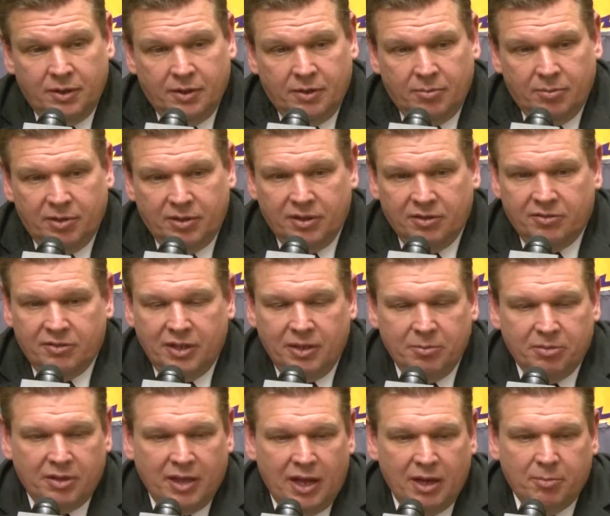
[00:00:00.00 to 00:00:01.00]
But this
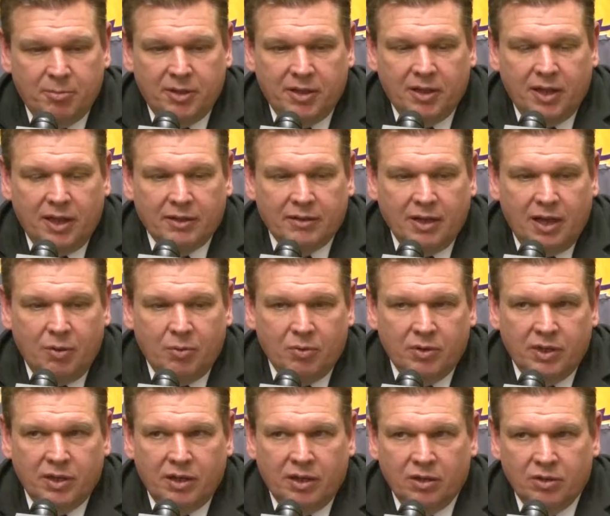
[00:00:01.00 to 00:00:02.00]
team's kind of been like that. We'll
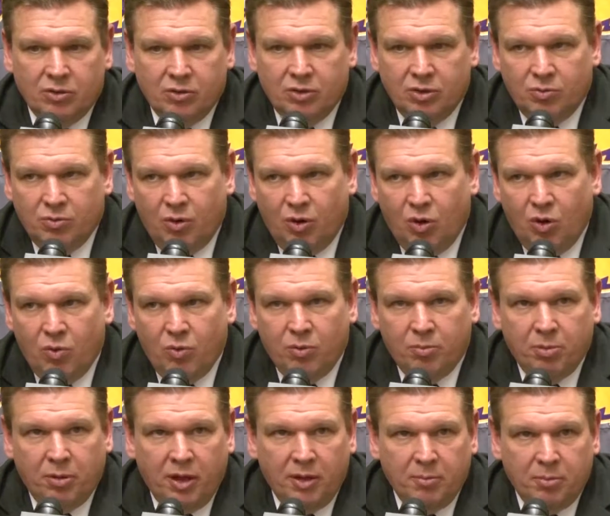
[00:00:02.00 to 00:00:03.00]
get on a little good roll, and we'll
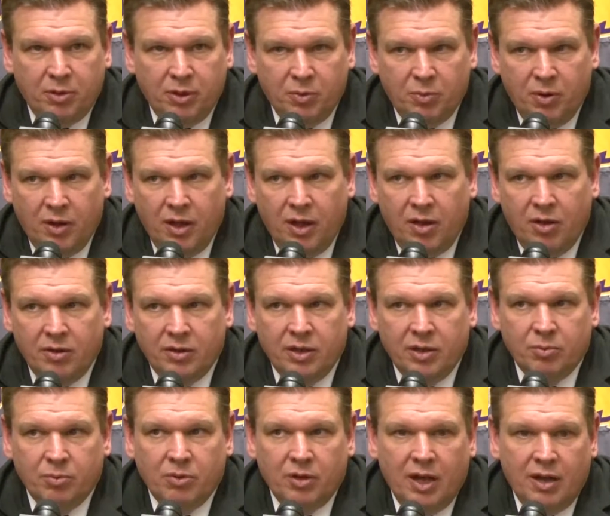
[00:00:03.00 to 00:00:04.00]
play pretty well, and
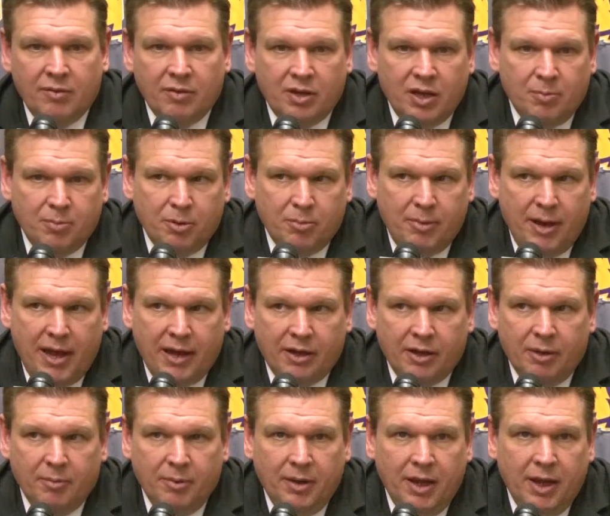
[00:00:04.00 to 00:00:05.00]
then we'll have a couple
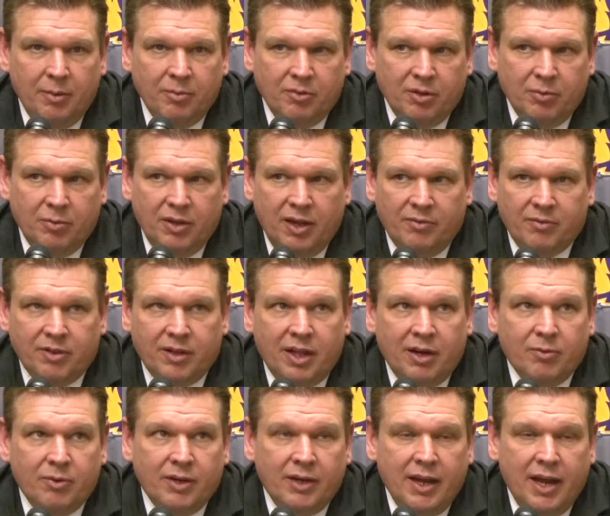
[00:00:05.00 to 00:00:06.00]
backup games, and then we have to kind
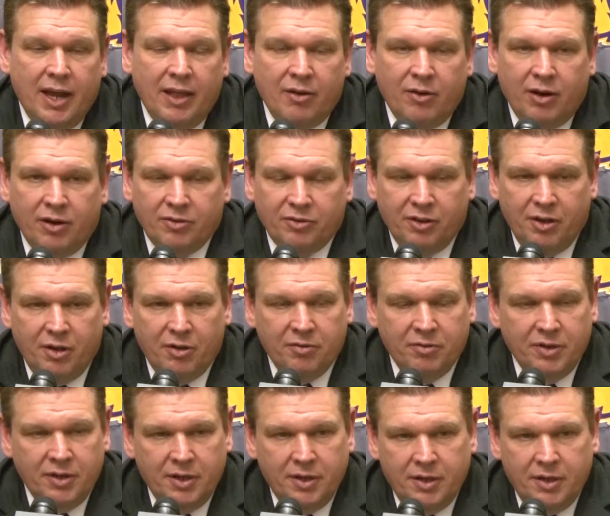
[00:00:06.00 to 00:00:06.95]
of regather ourselves.